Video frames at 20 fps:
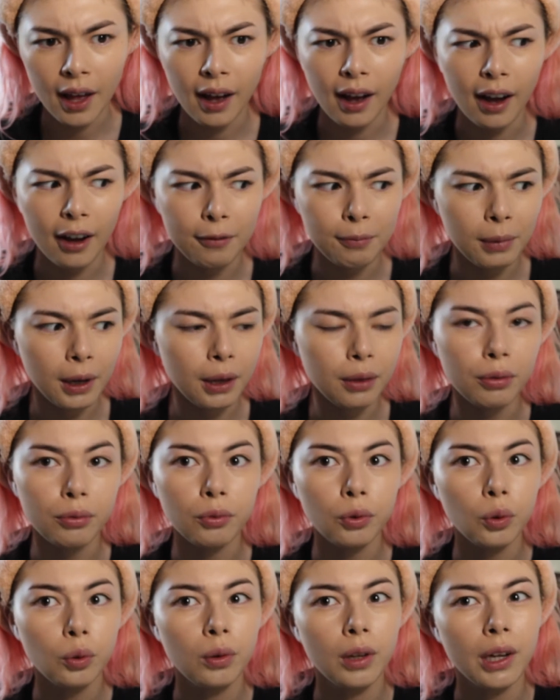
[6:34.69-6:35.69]
I've met
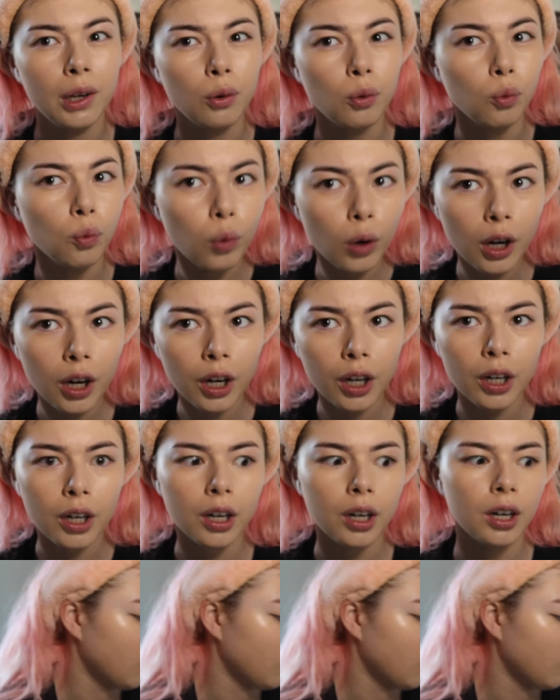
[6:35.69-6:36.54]
through like work